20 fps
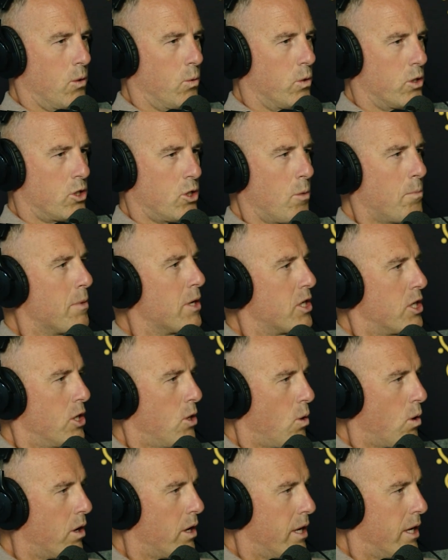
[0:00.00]
we're so mission
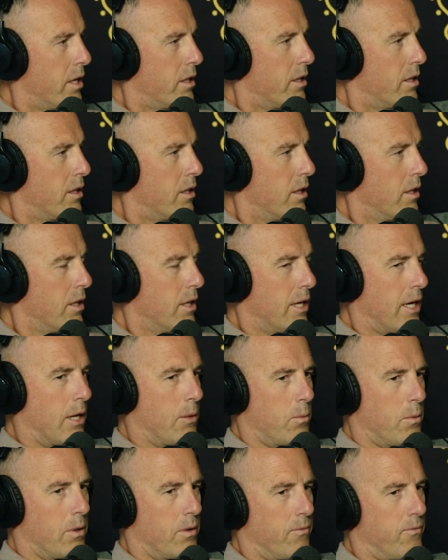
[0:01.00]
oriented,
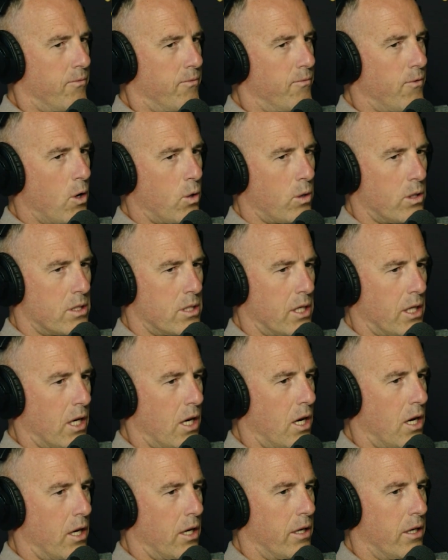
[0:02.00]
and we're focusing
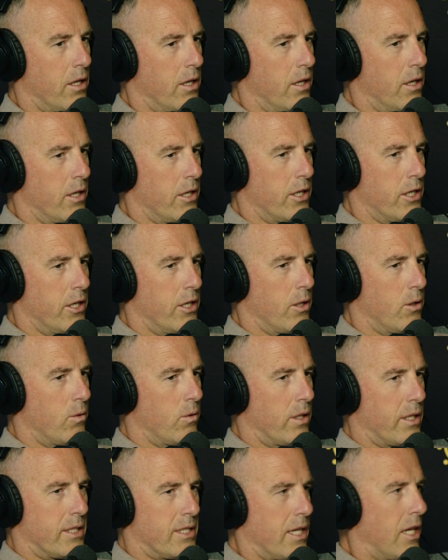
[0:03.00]
on
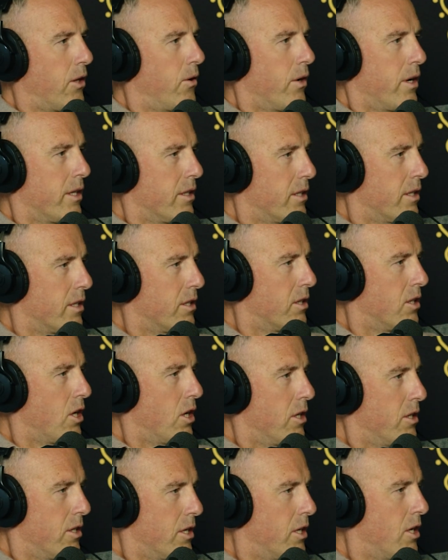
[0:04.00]
accelerating
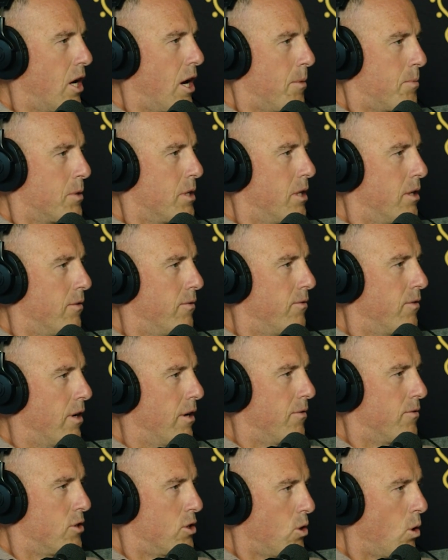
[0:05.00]
the adoption
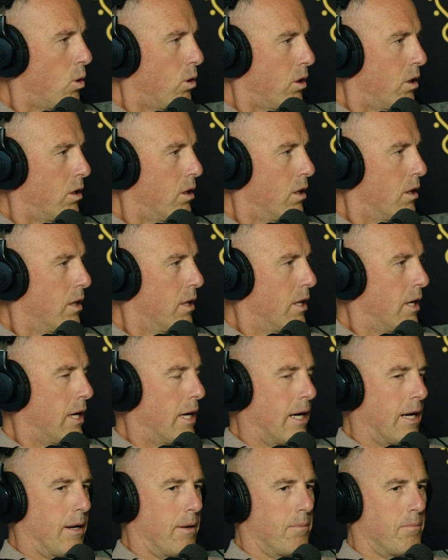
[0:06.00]
of solar,
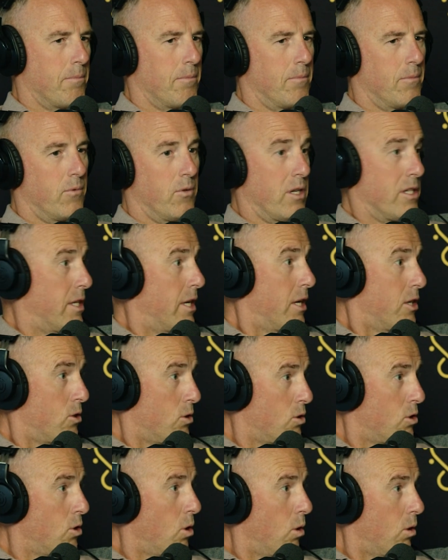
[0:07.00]

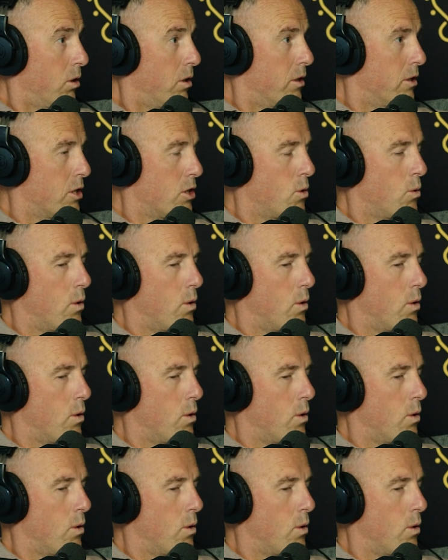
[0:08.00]
residential solar in the